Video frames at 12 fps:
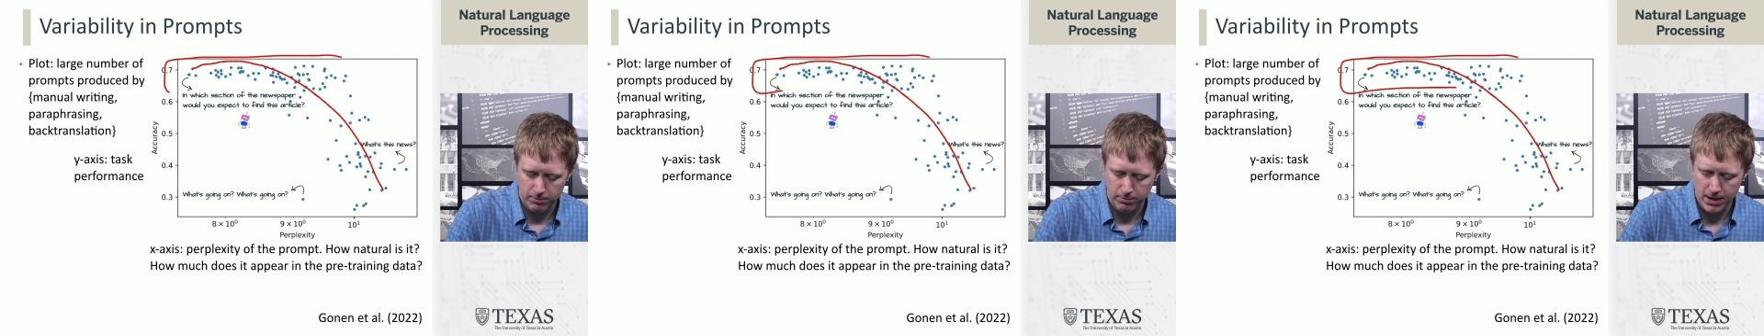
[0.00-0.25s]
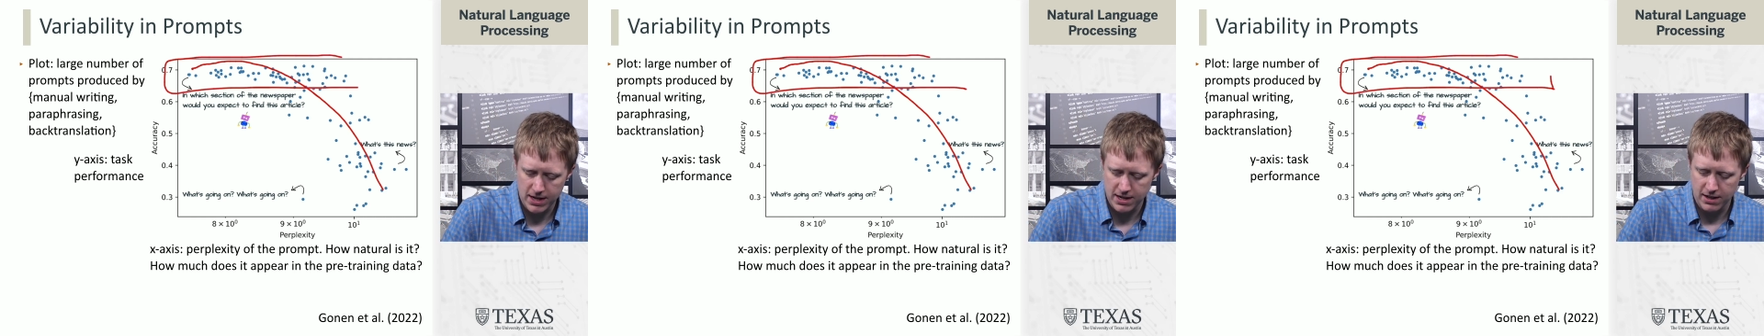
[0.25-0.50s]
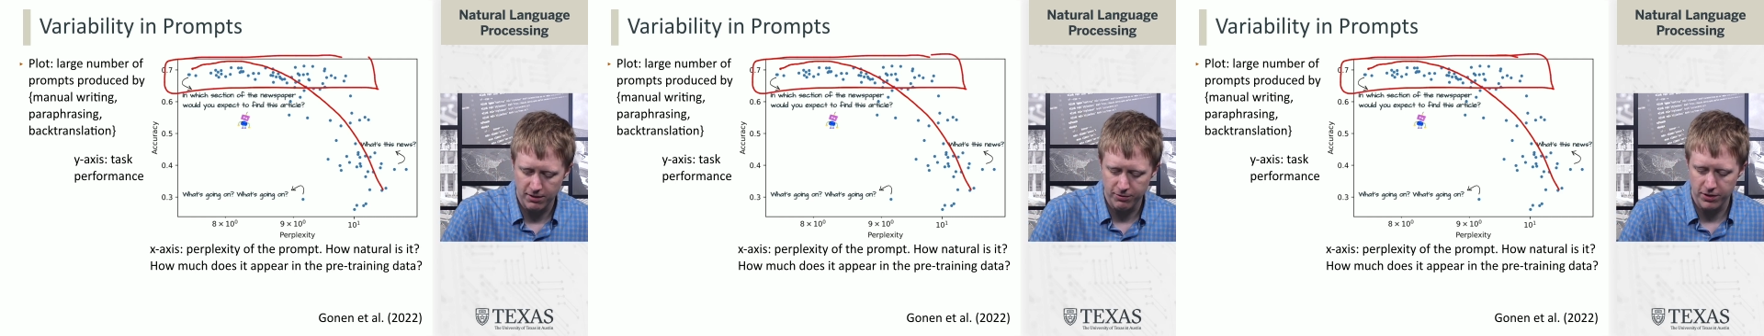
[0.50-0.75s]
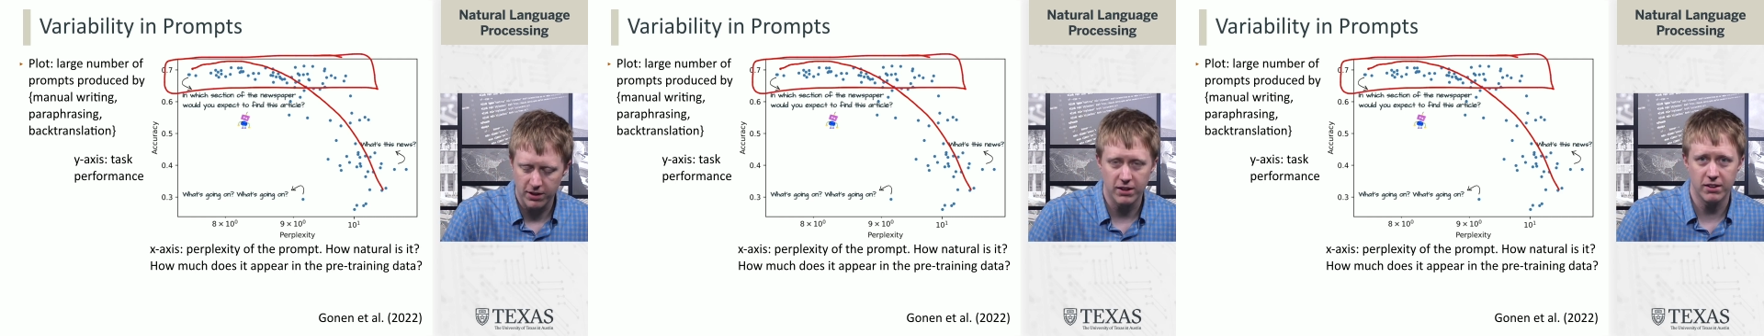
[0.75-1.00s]
many
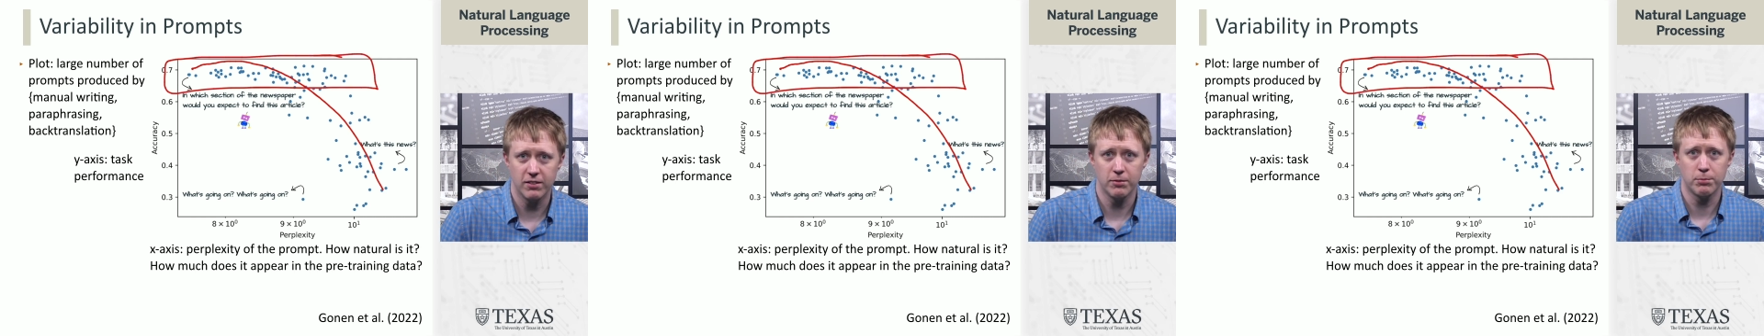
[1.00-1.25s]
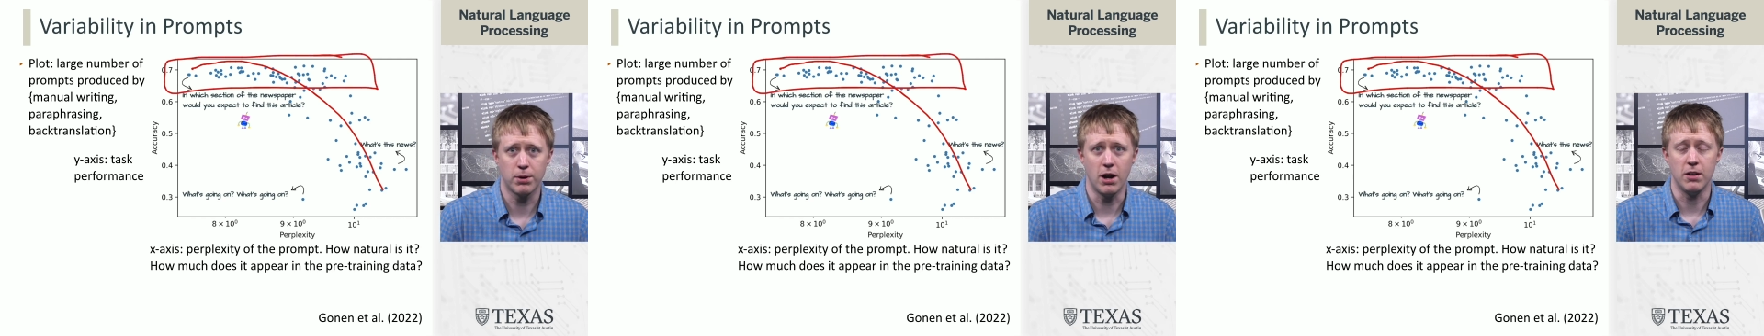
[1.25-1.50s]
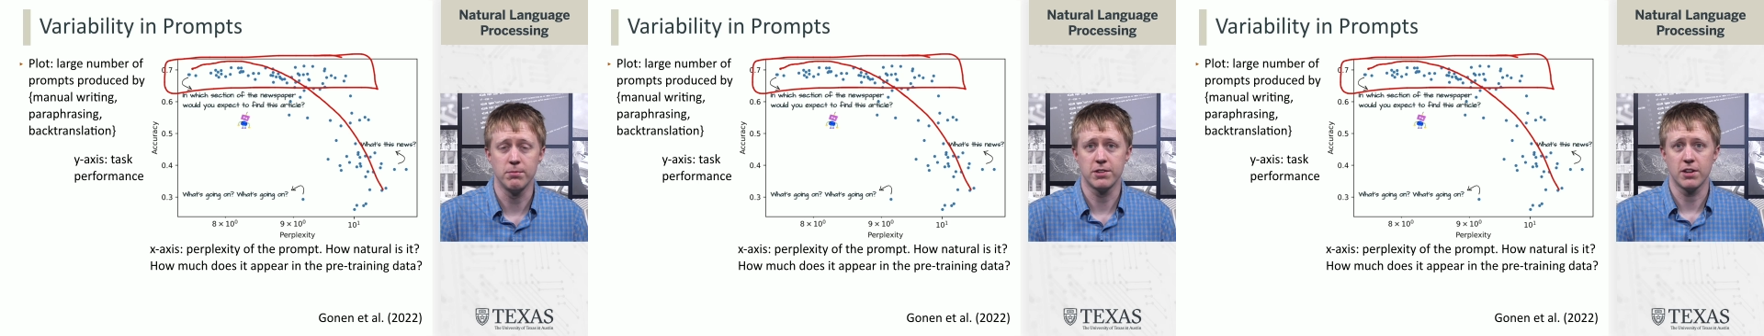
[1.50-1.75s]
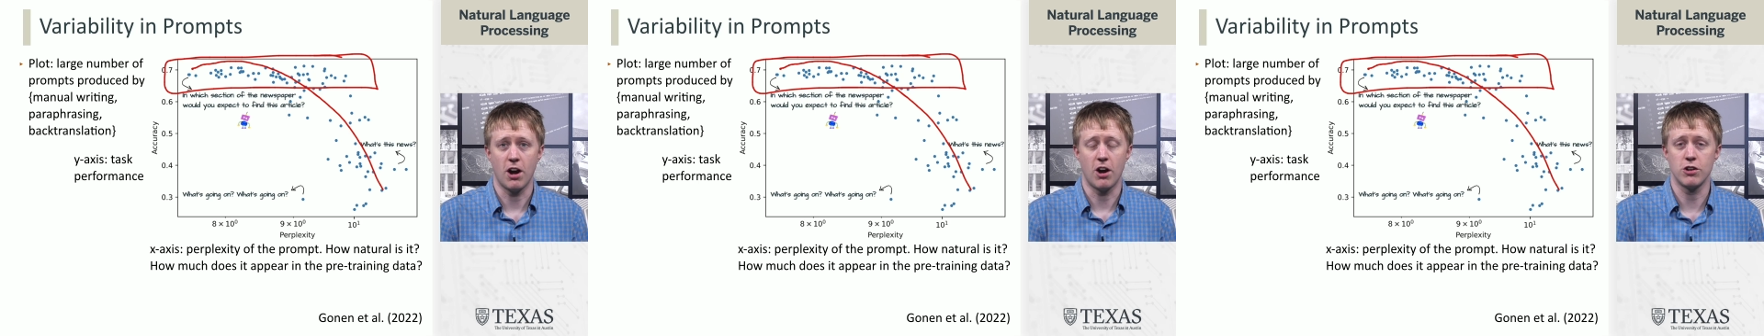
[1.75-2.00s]
of the
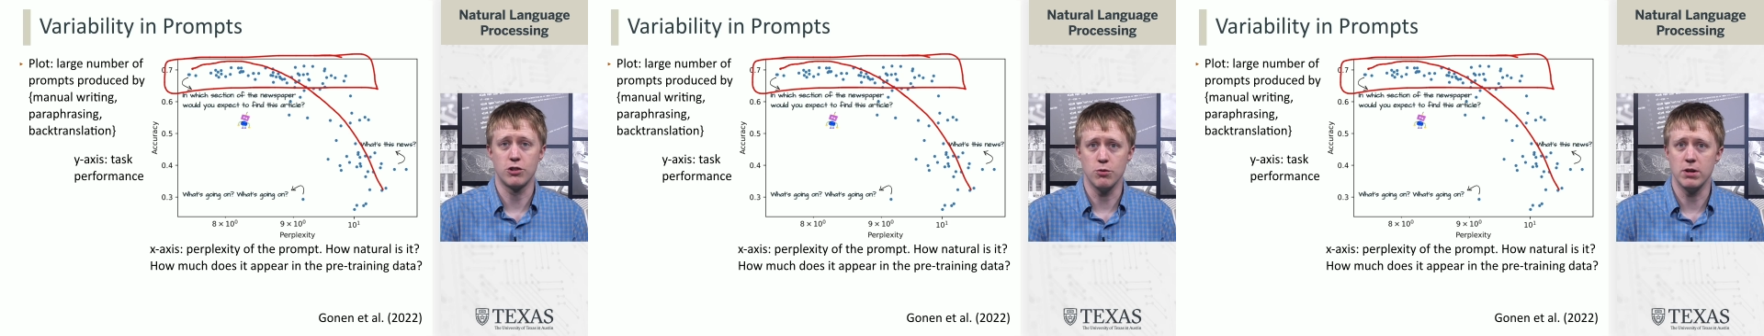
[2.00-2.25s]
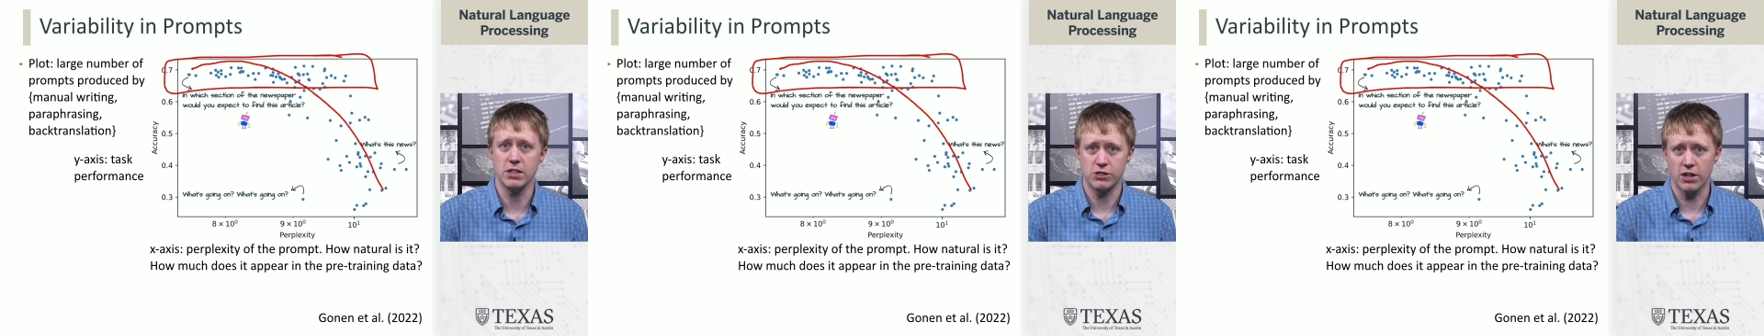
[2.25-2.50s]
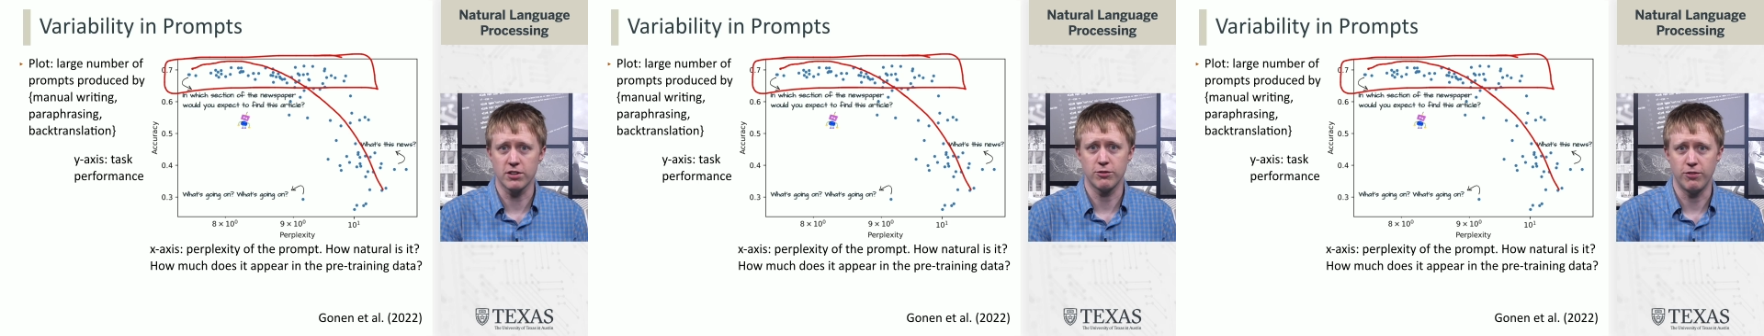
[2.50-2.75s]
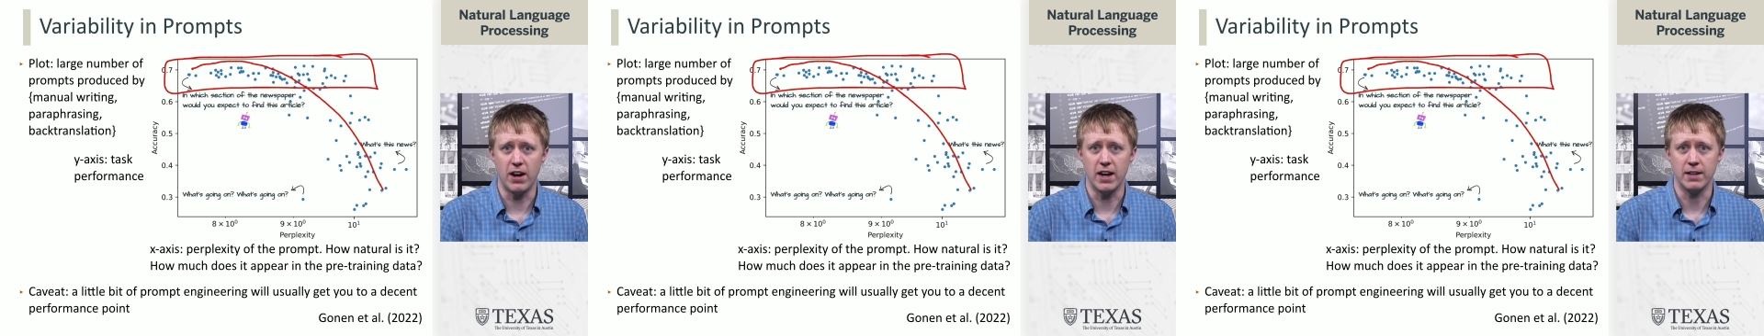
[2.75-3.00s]
prompts are doing just
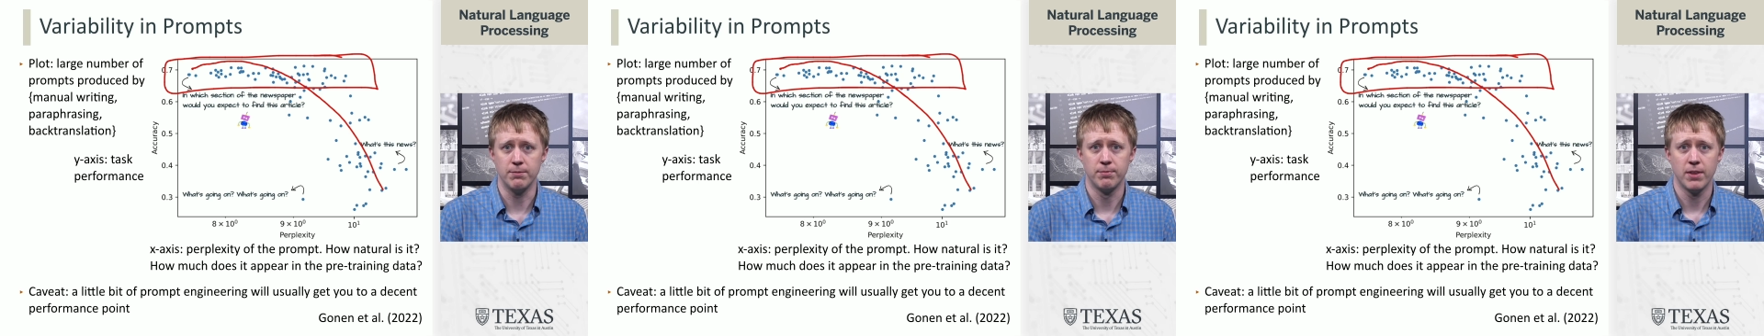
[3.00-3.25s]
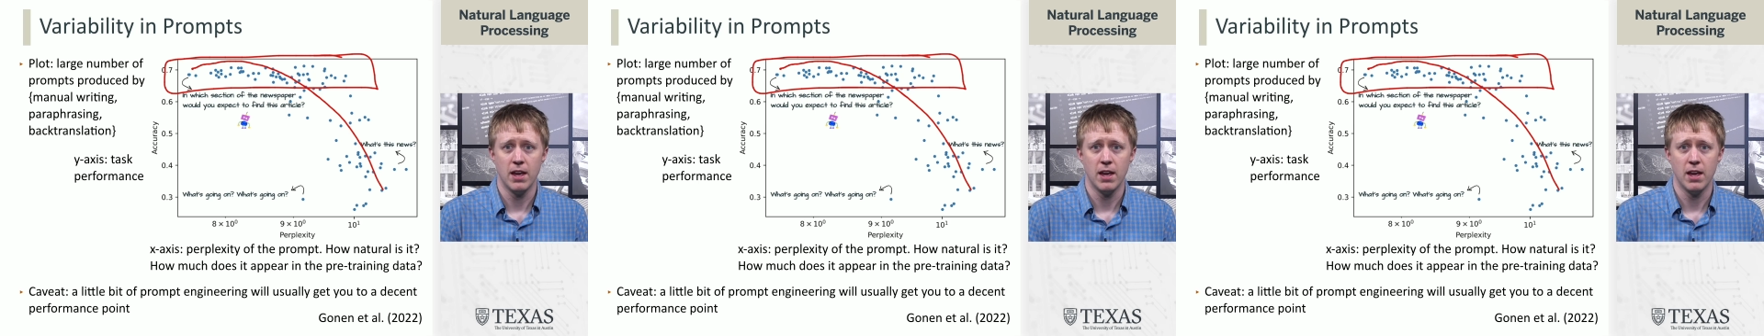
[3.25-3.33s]
fine.